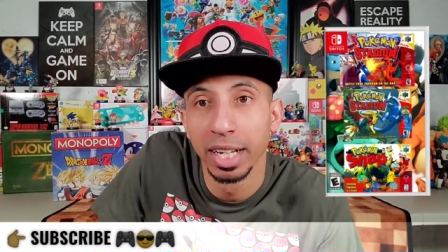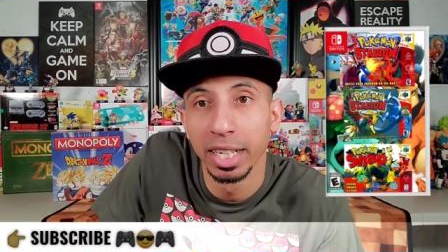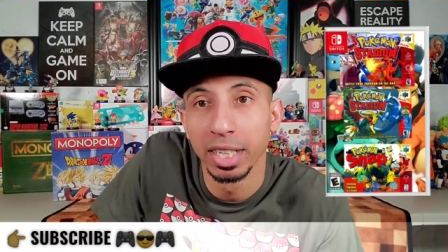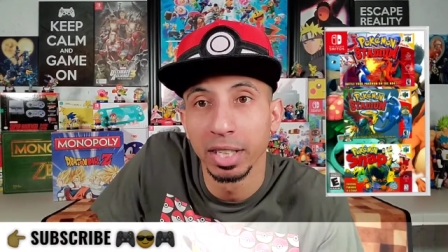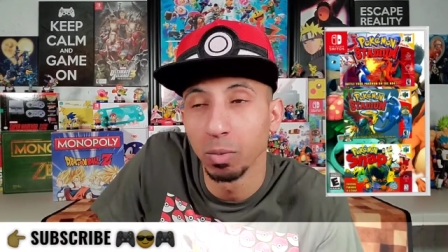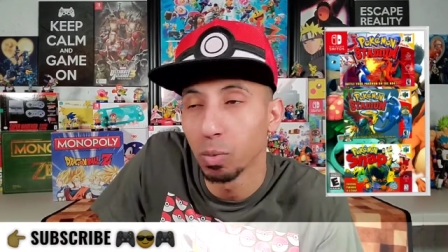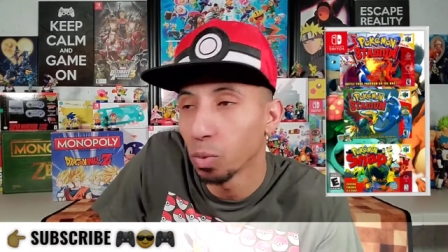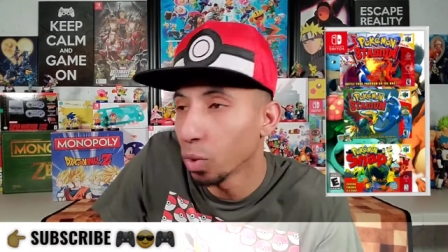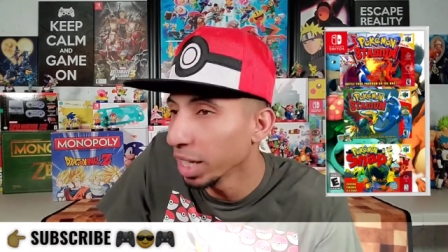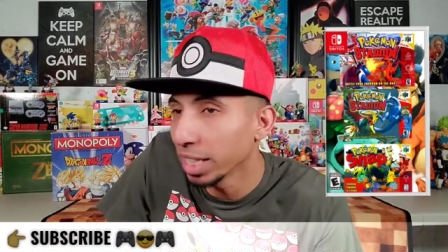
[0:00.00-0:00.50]

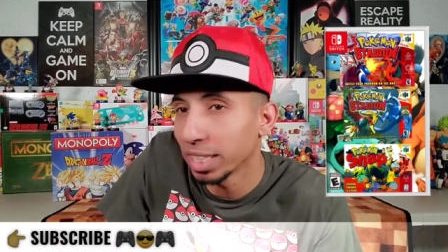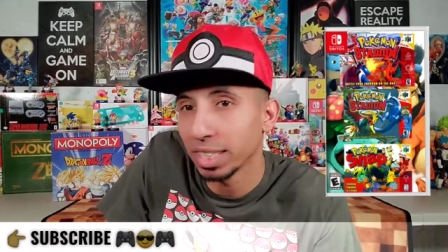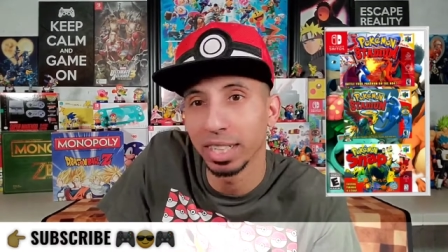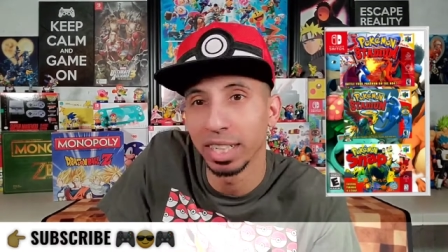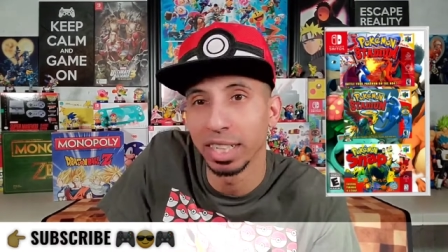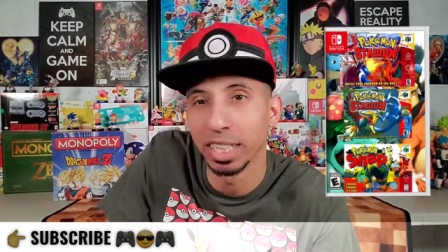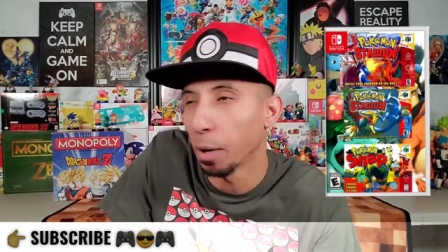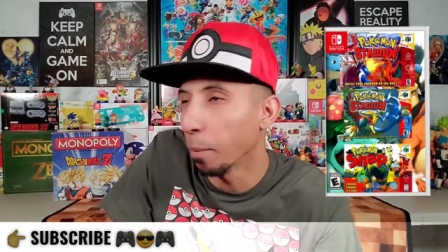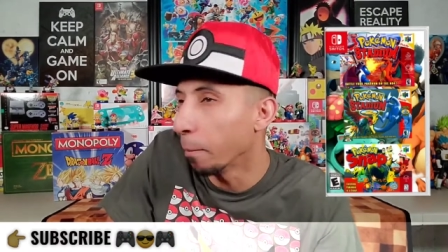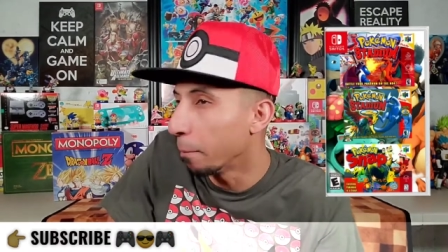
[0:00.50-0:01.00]
What
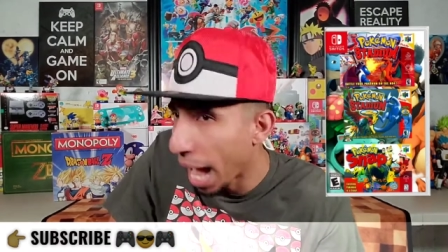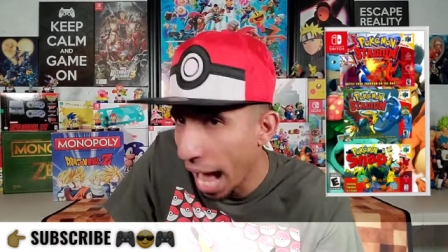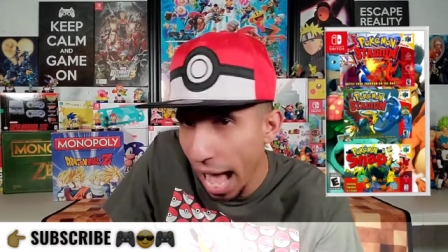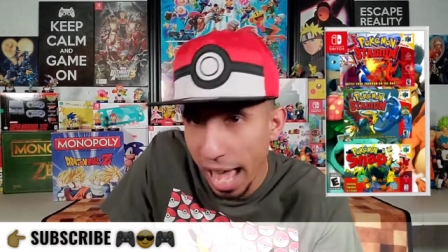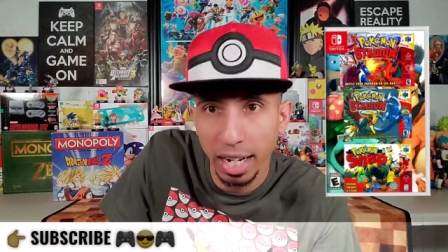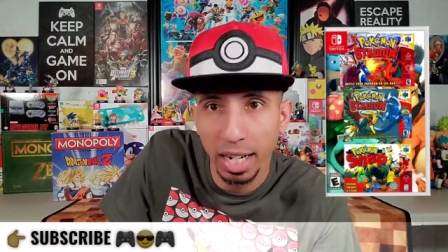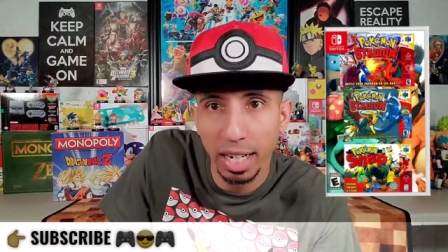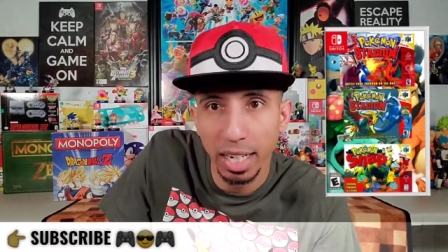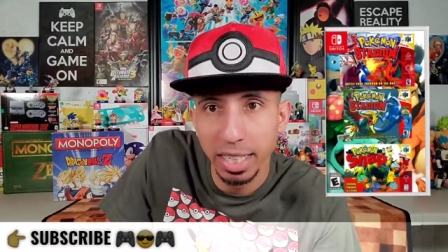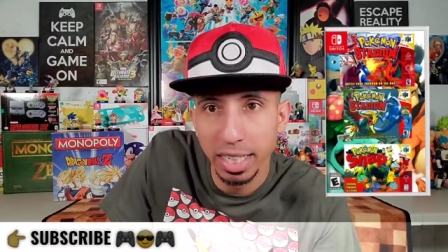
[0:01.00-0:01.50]
in the
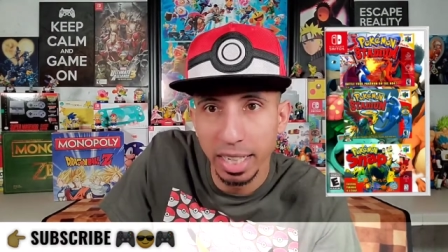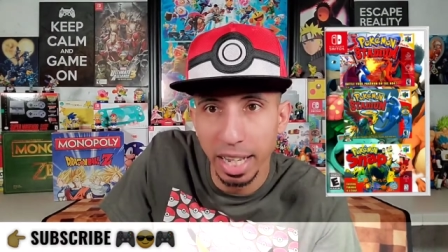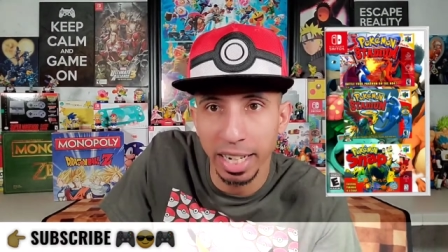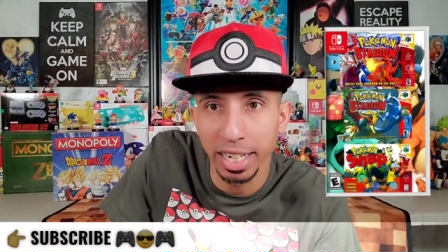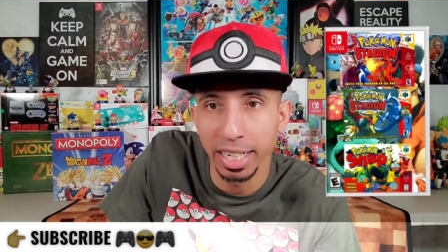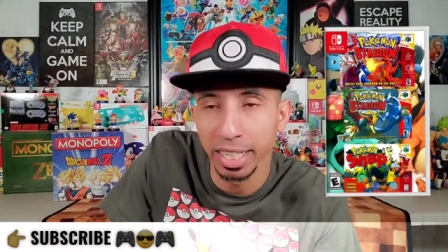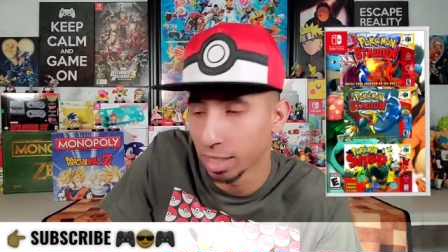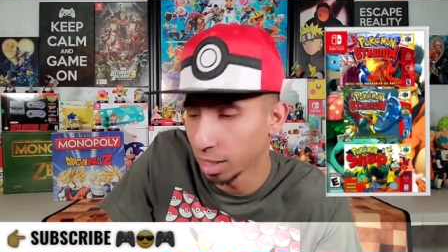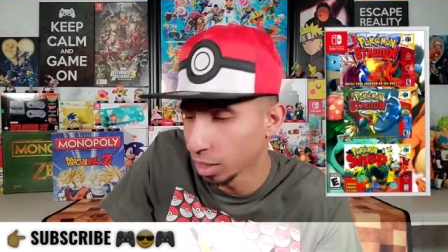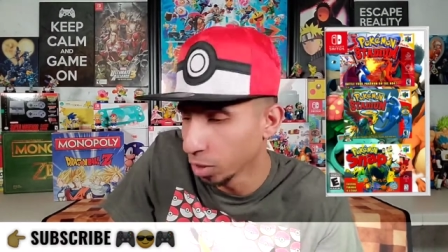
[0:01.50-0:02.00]
battling and
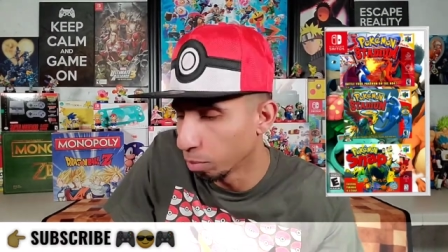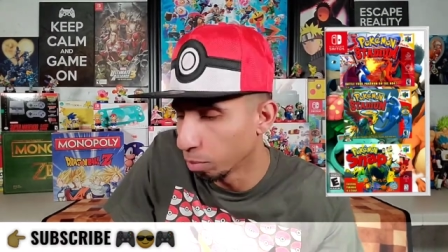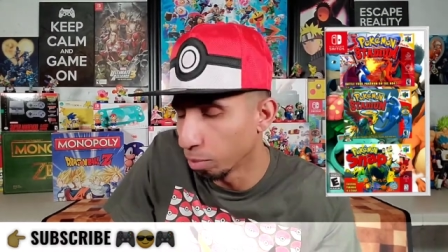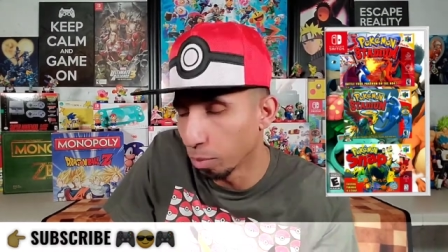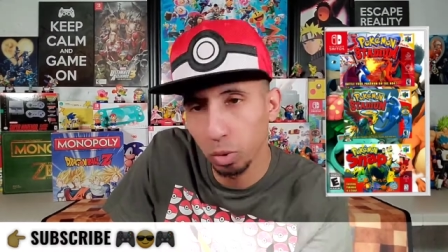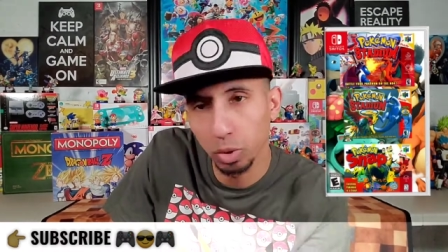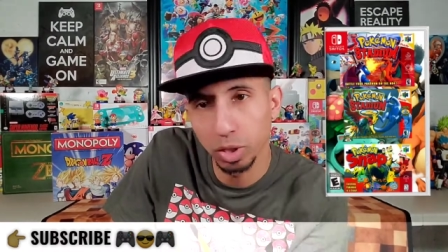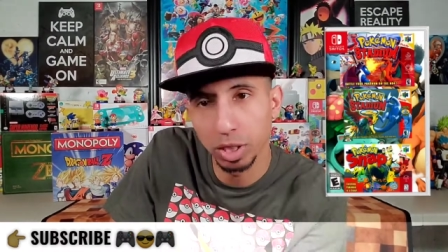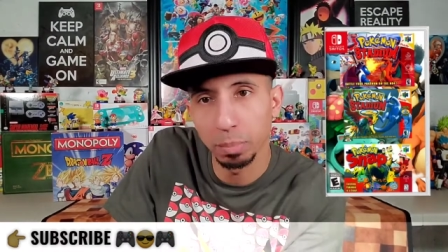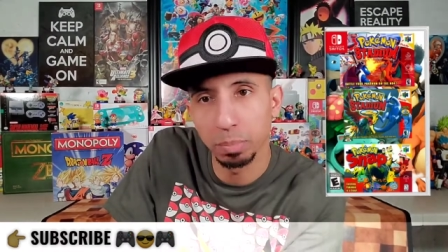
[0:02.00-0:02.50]
in the little
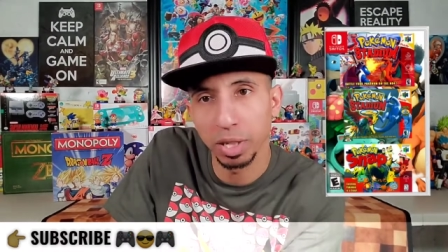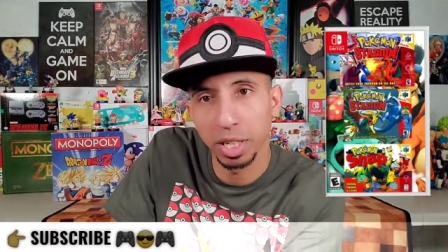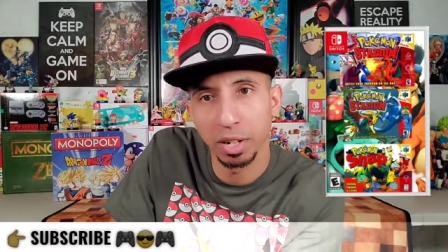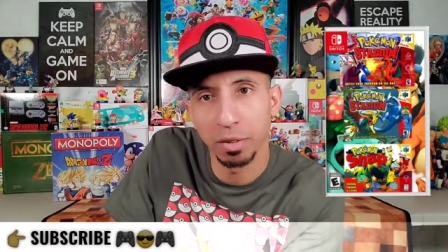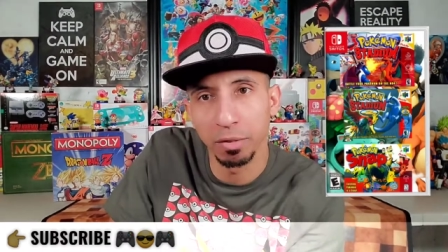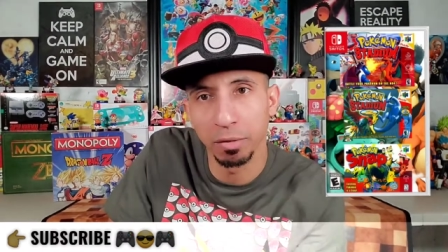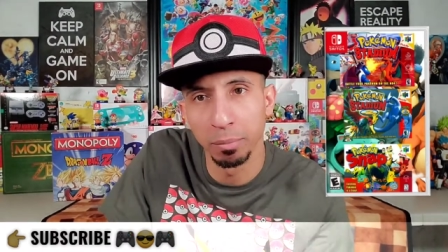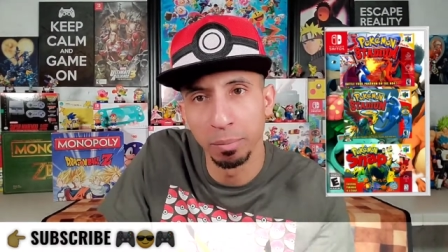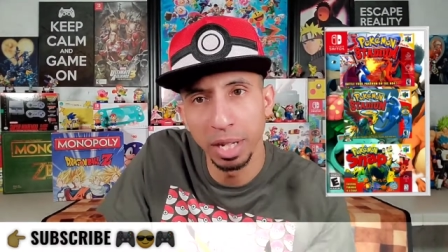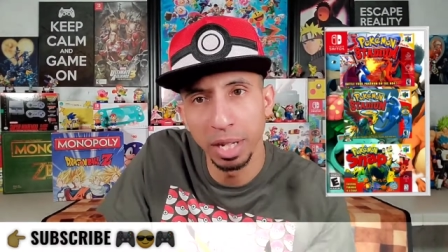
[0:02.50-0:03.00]

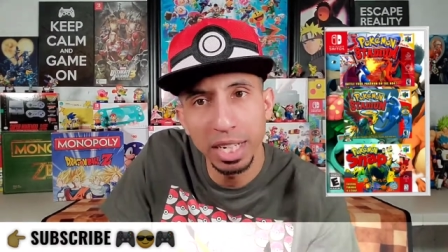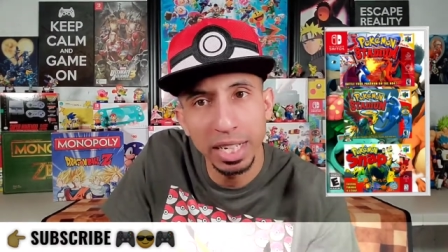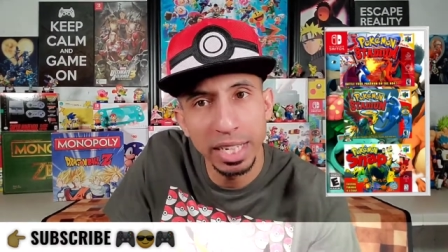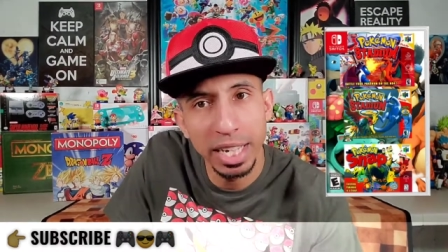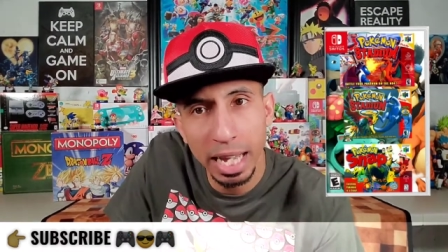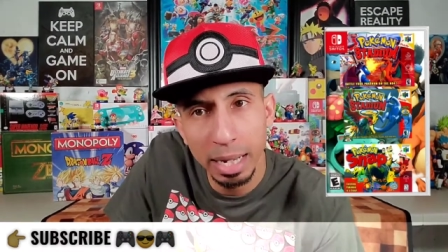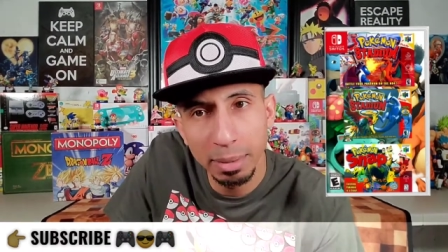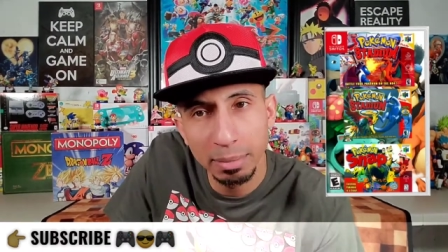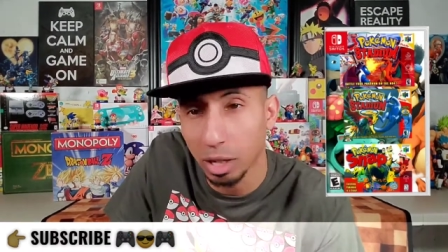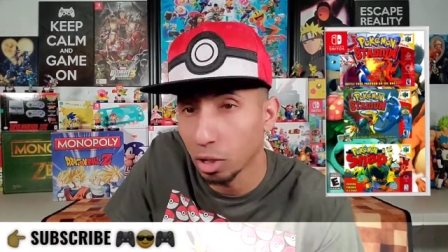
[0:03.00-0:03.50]
multiplayer mini
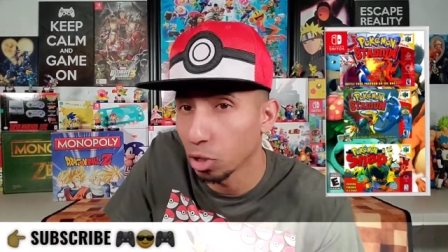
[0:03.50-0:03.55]
games?